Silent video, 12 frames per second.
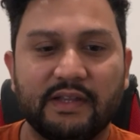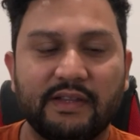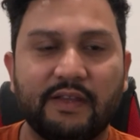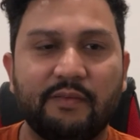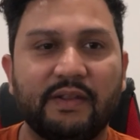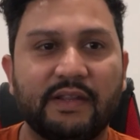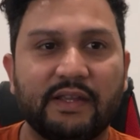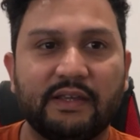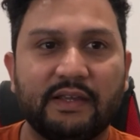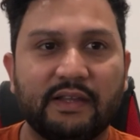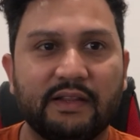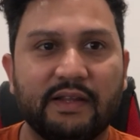they've been
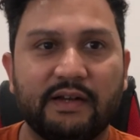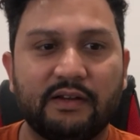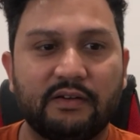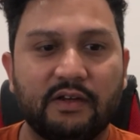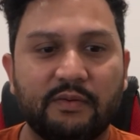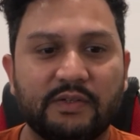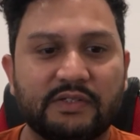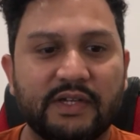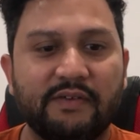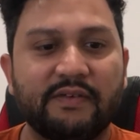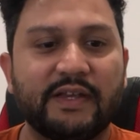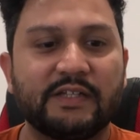thinking that autonomous
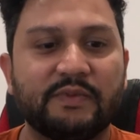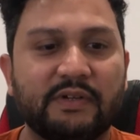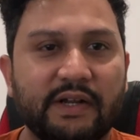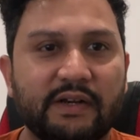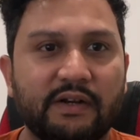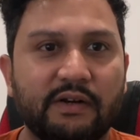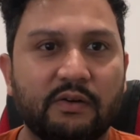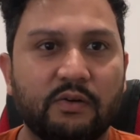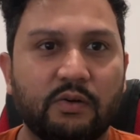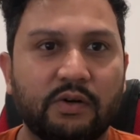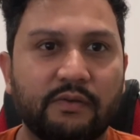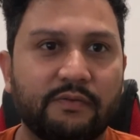driving has been right around the
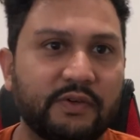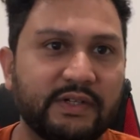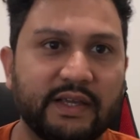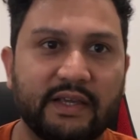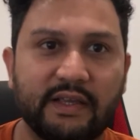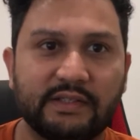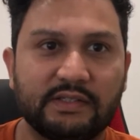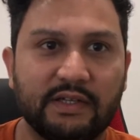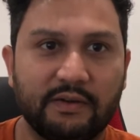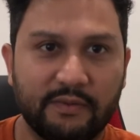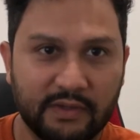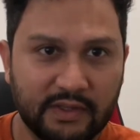corner for decades
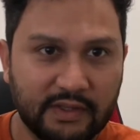now.